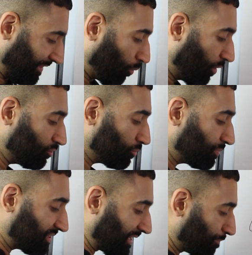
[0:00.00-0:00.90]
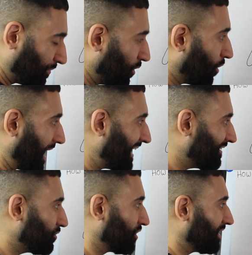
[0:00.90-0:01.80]
that 100% pure
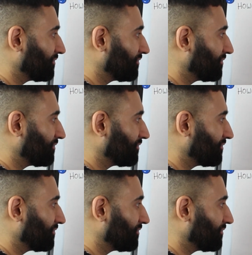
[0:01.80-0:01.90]
energy